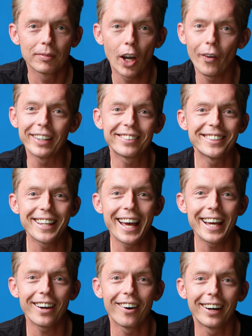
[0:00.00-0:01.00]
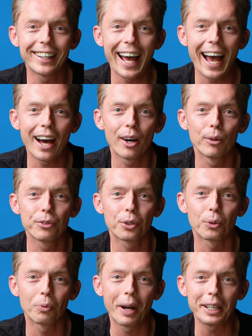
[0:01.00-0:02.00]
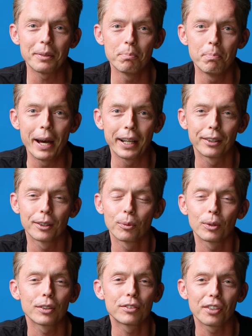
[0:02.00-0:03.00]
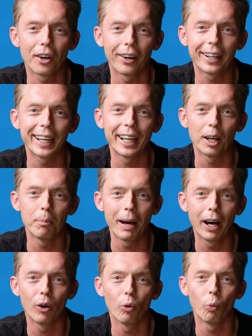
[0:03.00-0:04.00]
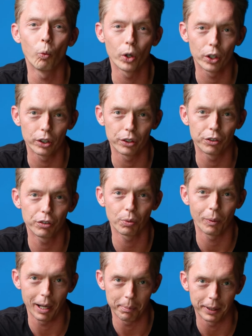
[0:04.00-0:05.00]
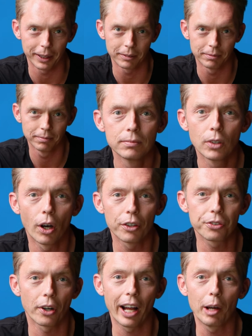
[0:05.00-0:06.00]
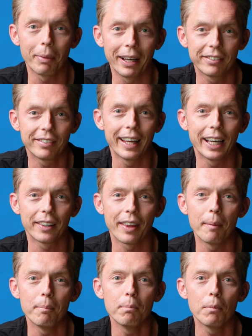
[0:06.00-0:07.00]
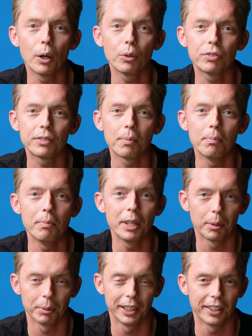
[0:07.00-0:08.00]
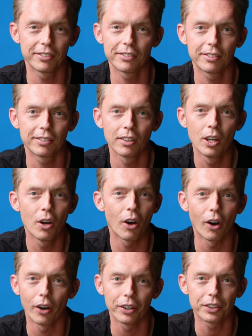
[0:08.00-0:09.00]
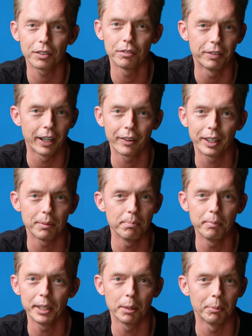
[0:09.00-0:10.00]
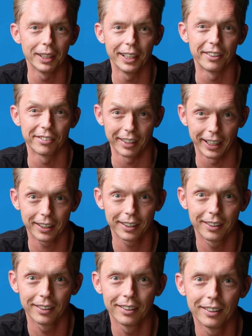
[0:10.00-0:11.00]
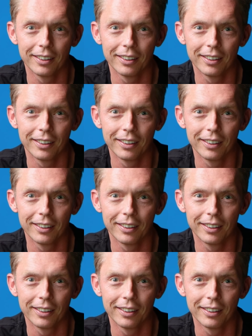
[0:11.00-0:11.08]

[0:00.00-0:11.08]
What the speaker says: All right, today on How to Write Better, we're talking about word swapping. I'll start out by saying that most minimalists aren't very minimalistic.